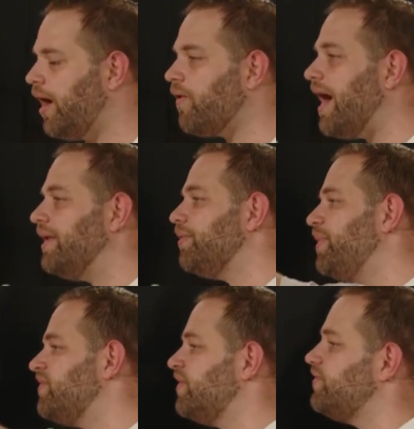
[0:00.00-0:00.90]
All right, the
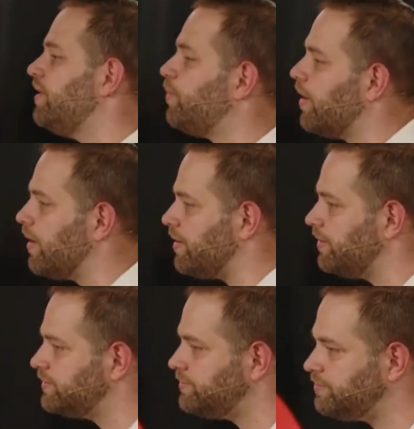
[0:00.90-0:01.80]
business didn't work.
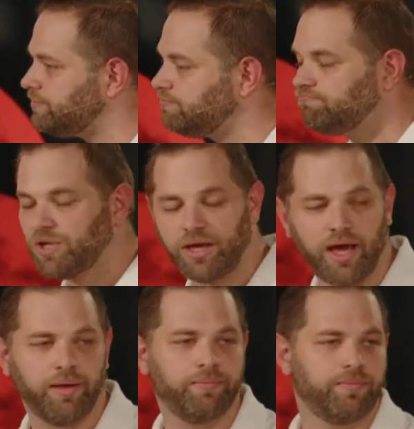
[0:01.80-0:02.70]

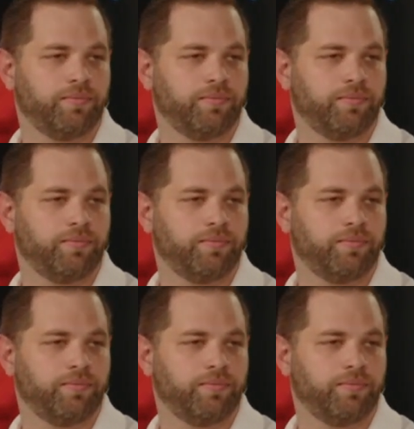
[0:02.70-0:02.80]
Okay.